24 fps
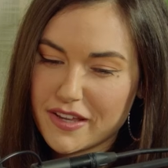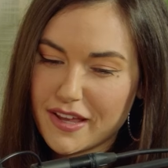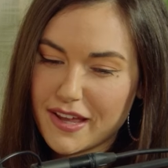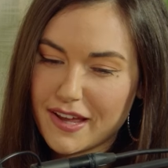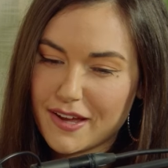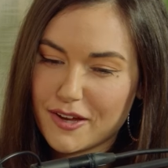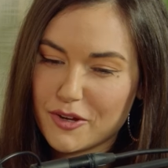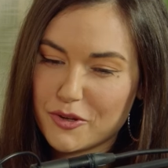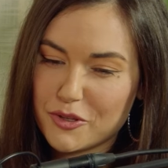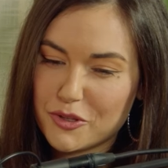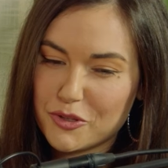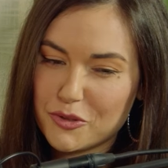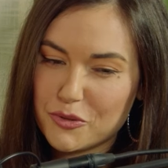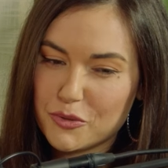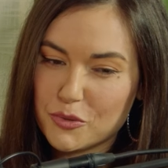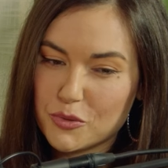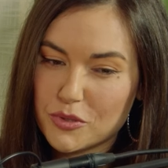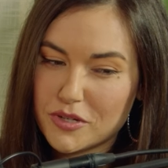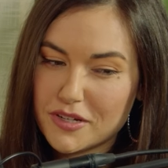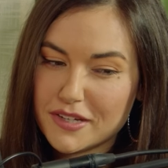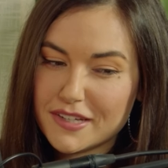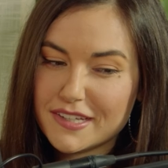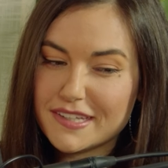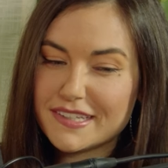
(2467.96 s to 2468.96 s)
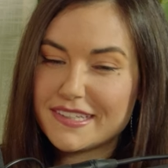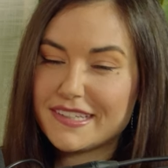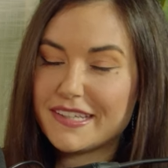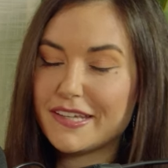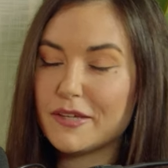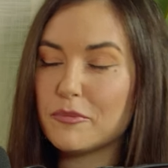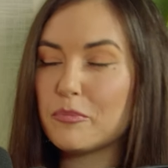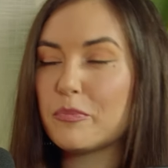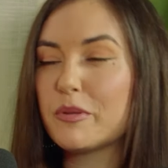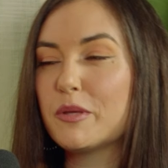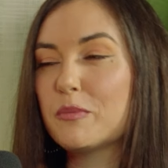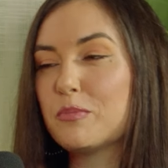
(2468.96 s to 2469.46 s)
how you
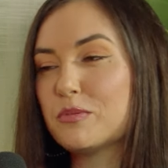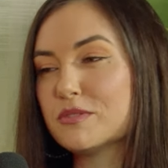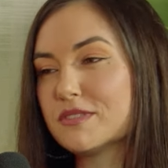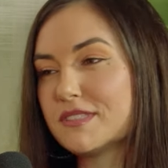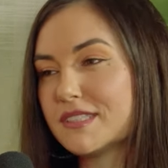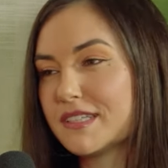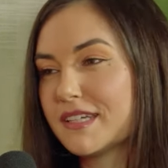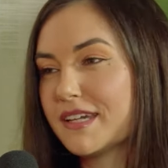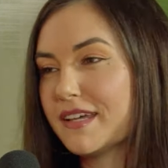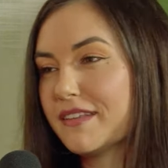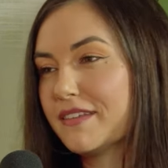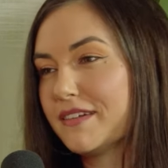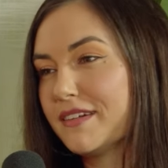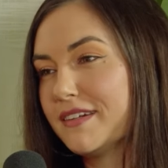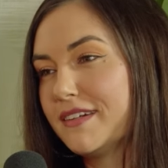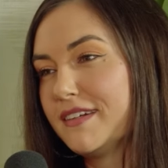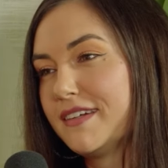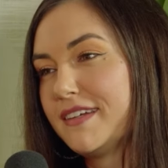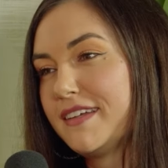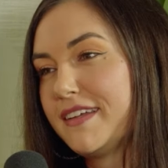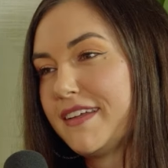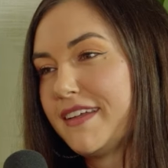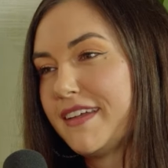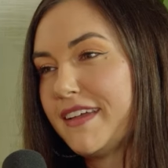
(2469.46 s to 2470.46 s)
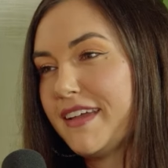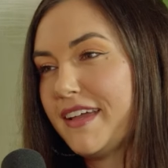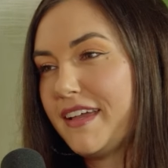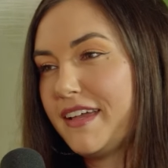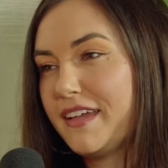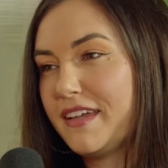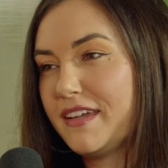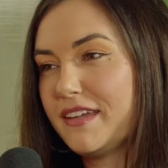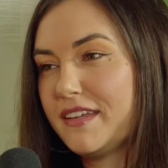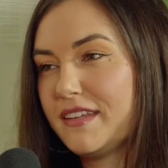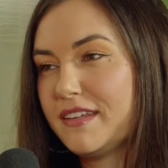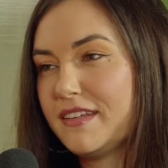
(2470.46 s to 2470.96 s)
keep people together, mm.
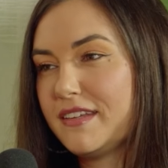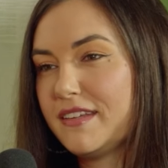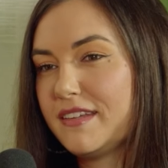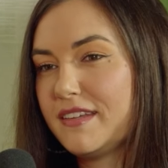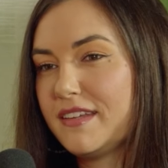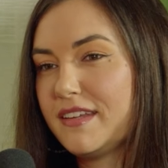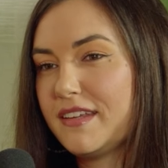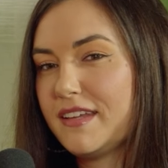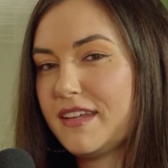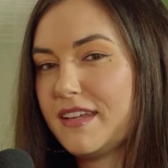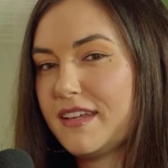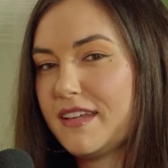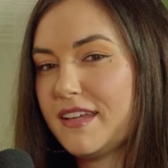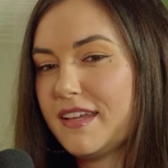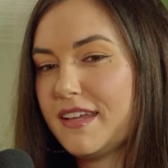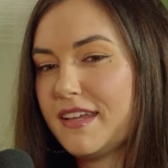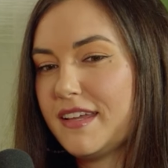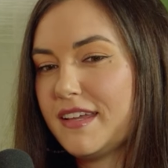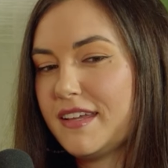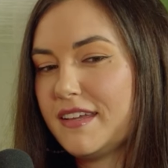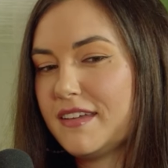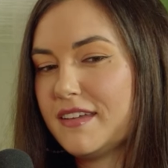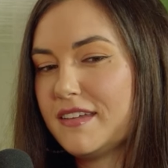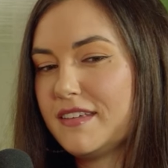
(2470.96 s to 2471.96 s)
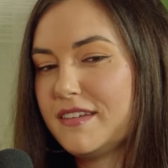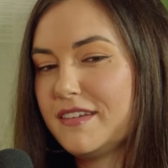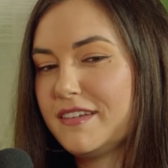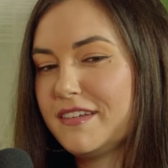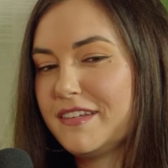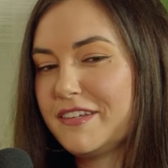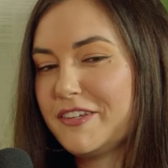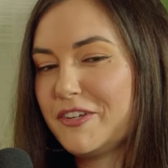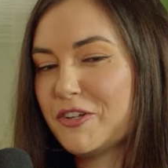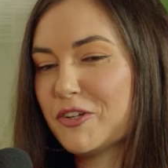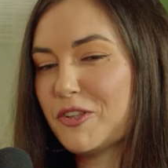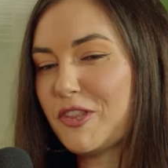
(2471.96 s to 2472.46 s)
and and
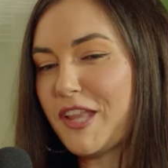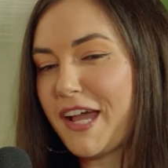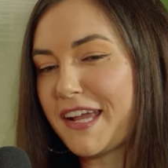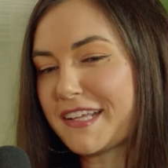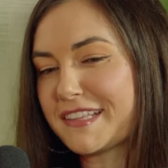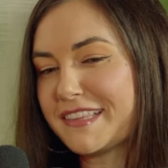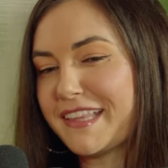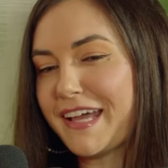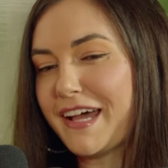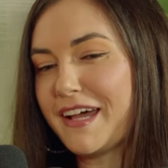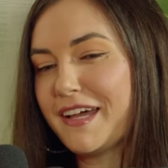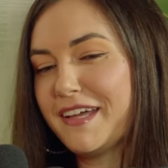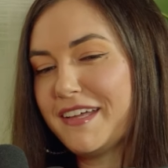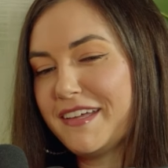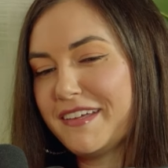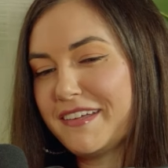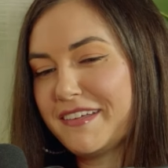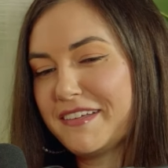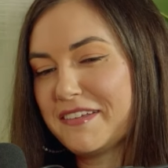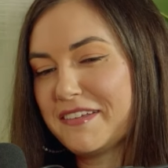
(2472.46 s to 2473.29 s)
you're like that.